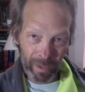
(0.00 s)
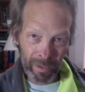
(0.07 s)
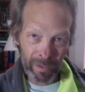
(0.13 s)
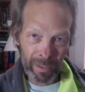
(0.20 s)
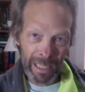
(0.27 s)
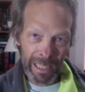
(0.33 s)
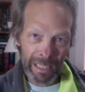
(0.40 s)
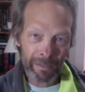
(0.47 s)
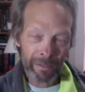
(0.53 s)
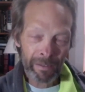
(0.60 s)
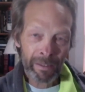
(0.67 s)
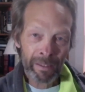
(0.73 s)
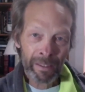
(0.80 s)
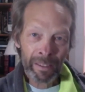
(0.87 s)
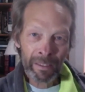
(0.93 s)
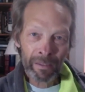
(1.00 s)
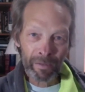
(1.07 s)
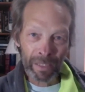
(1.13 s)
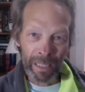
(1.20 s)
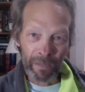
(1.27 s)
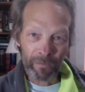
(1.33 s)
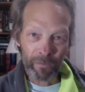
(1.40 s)
Then we
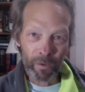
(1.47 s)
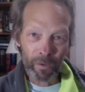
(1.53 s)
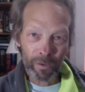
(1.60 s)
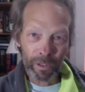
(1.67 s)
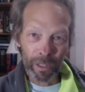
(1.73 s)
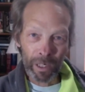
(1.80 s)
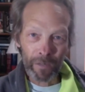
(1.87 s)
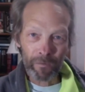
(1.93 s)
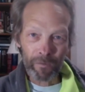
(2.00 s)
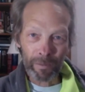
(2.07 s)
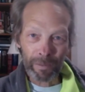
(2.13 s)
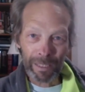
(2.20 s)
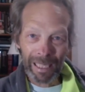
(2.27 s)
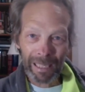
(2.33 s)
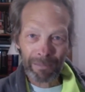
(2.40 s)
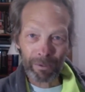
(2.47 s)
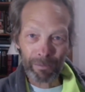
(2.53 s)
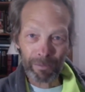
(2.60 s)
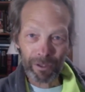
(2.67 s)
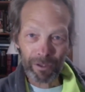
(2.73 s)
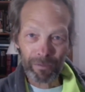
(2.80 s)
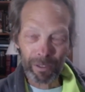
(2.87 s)
got a phone call from a neighbor,
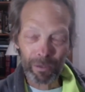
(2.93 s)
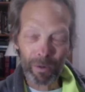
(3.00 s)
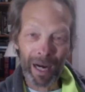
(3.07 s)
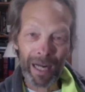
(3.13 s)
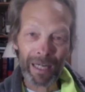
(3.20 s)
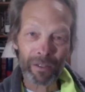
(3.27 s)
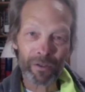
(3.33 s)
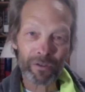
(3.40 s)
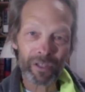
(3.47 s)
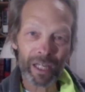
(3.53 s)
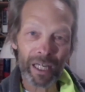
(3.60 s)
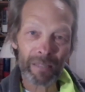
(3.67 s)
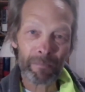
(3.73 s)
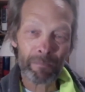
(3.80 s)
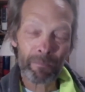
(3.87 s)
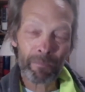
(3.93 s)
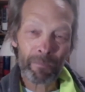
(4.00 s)
Mr. McGuire, who said,